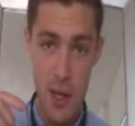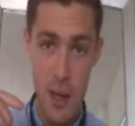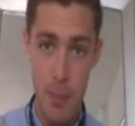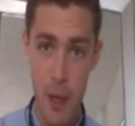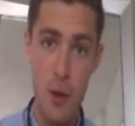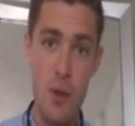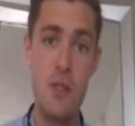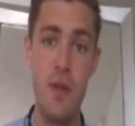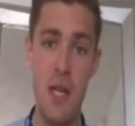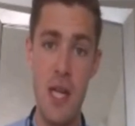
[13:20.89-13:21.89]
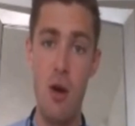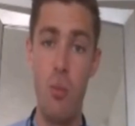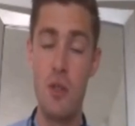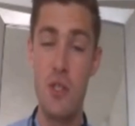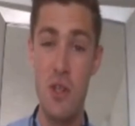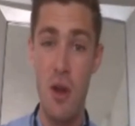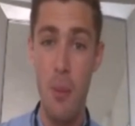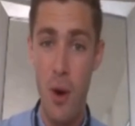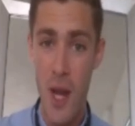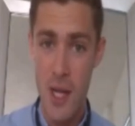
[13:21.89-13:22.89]
below this video, and what Sniper
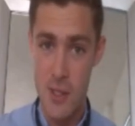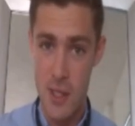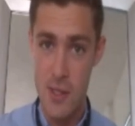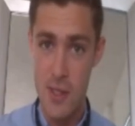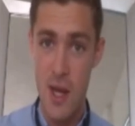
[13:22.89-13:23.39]
X is,